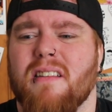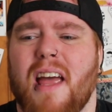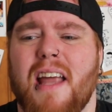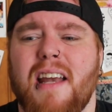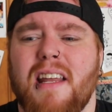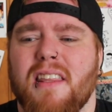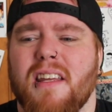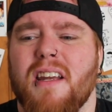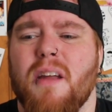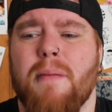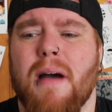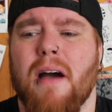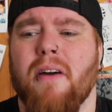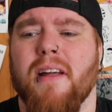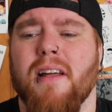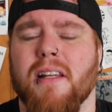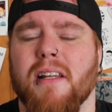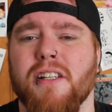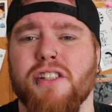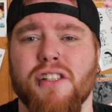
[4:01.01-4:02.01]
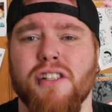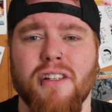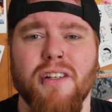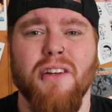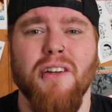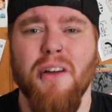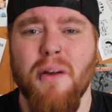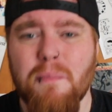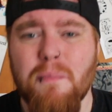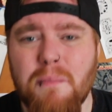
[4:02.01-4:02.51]
anything about English.
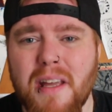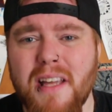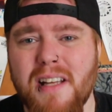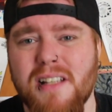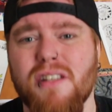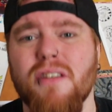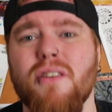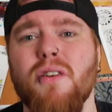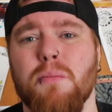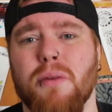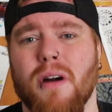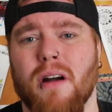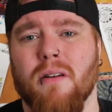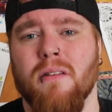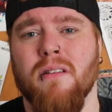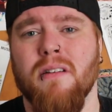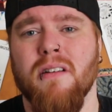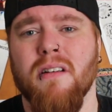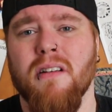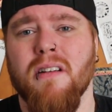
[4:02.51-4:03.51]
Me too, bro.